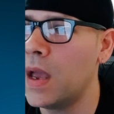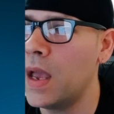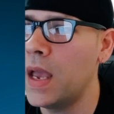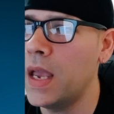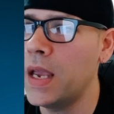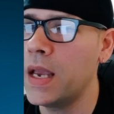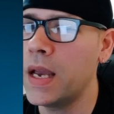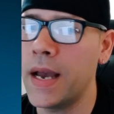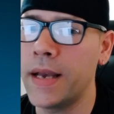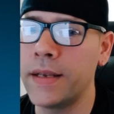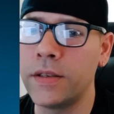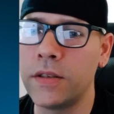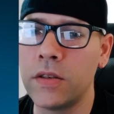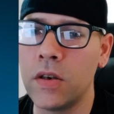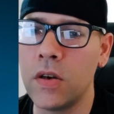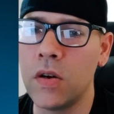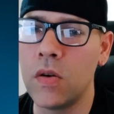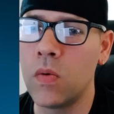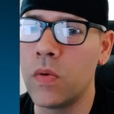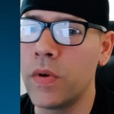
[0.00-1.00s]
Hey guys,
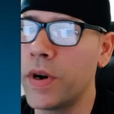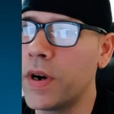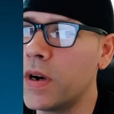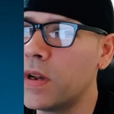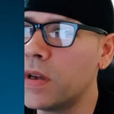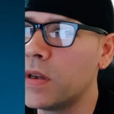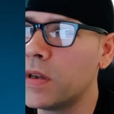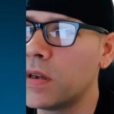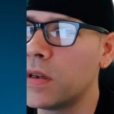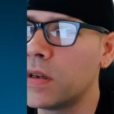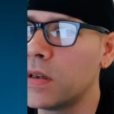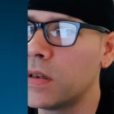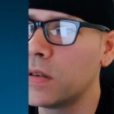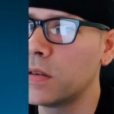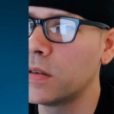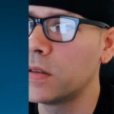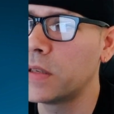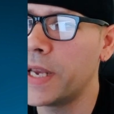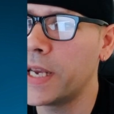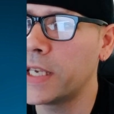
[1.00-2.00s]
so we're gonna
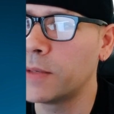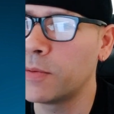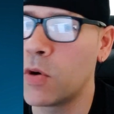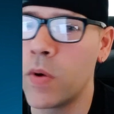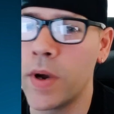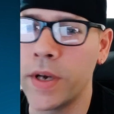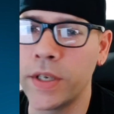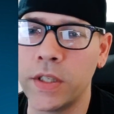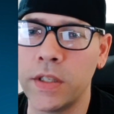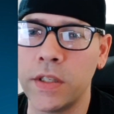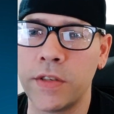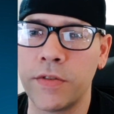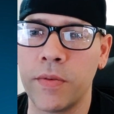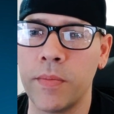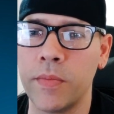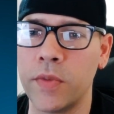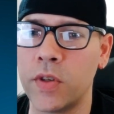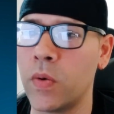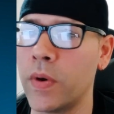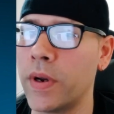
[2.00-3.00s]
take some questions
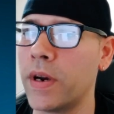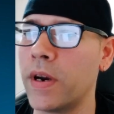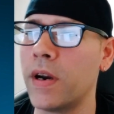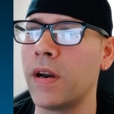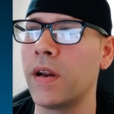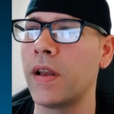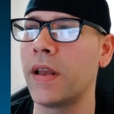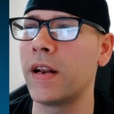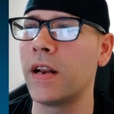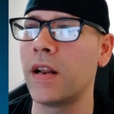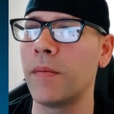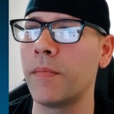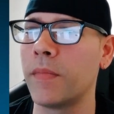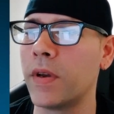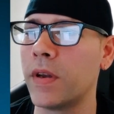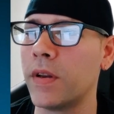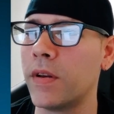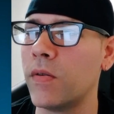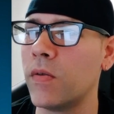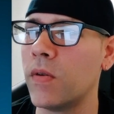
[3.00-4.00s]
from Twitter, and
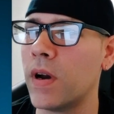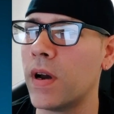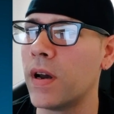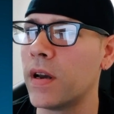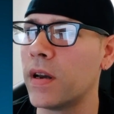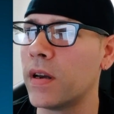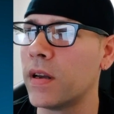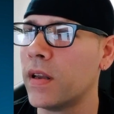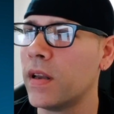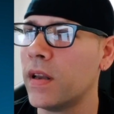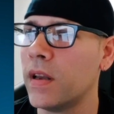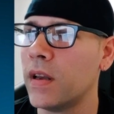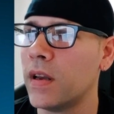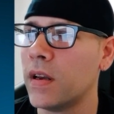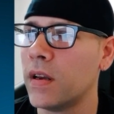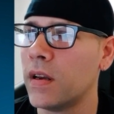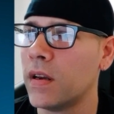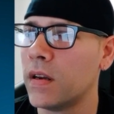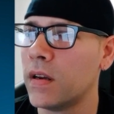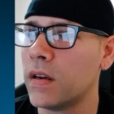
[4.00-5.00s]
I'm gonna
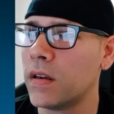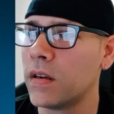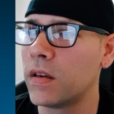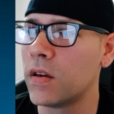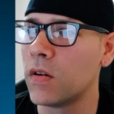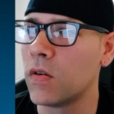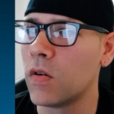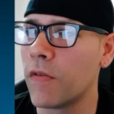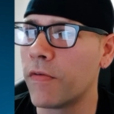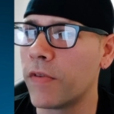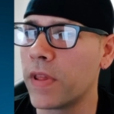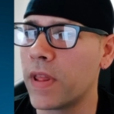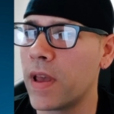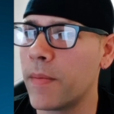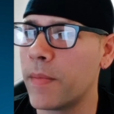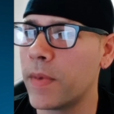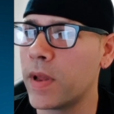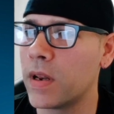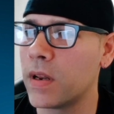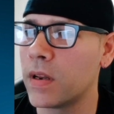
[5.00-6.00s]
go over
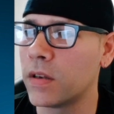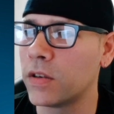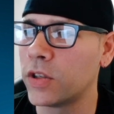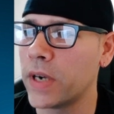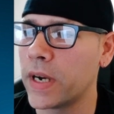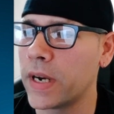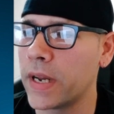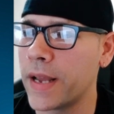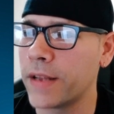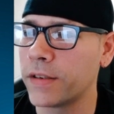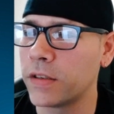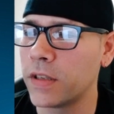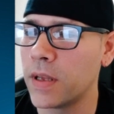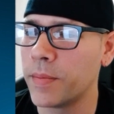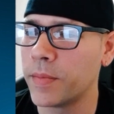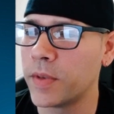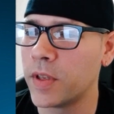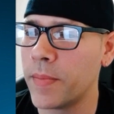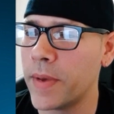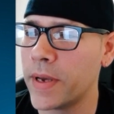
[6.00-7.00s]
them and try to answer
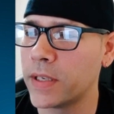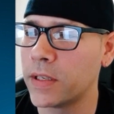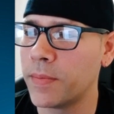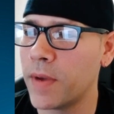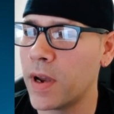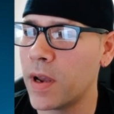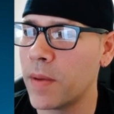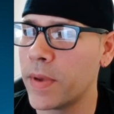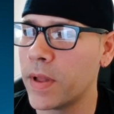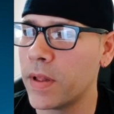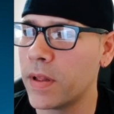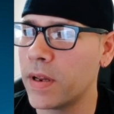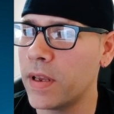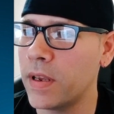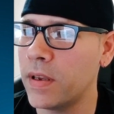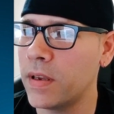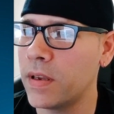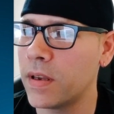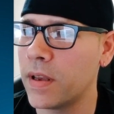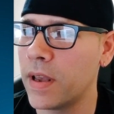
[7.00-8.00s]
them to the best of my
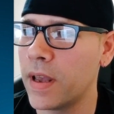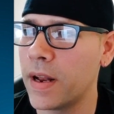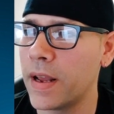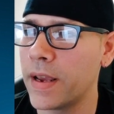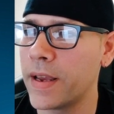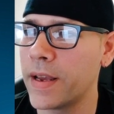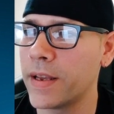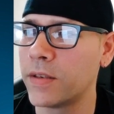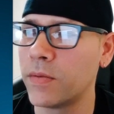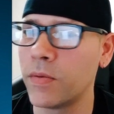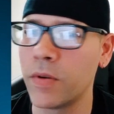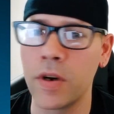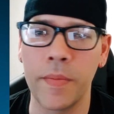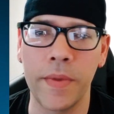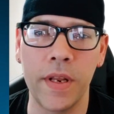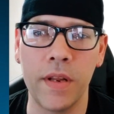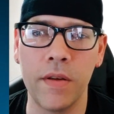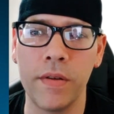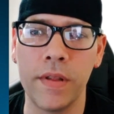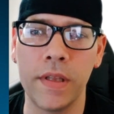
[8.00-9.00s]
ability. And I guess we're gonna
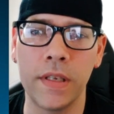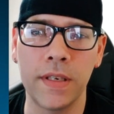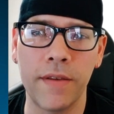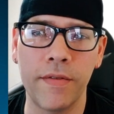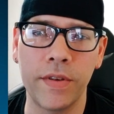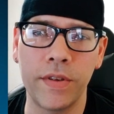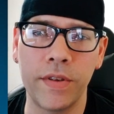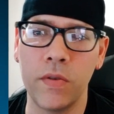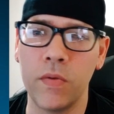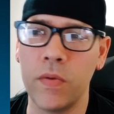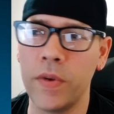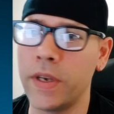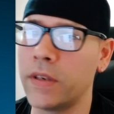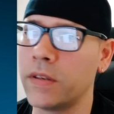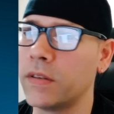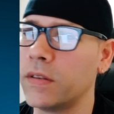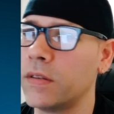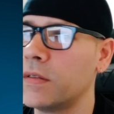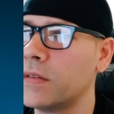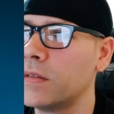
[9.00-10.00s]
be doing this every 2
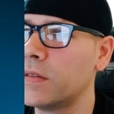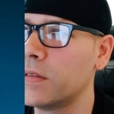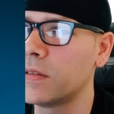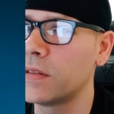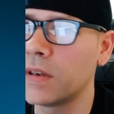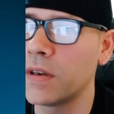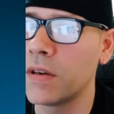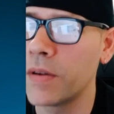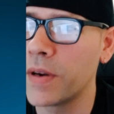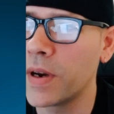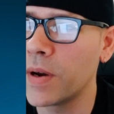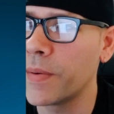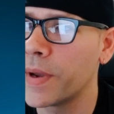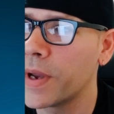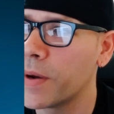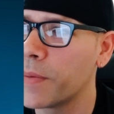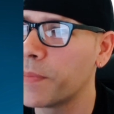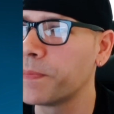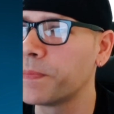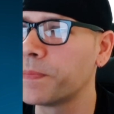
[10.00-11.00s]
weeks. So here we
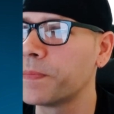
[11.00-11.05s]
go.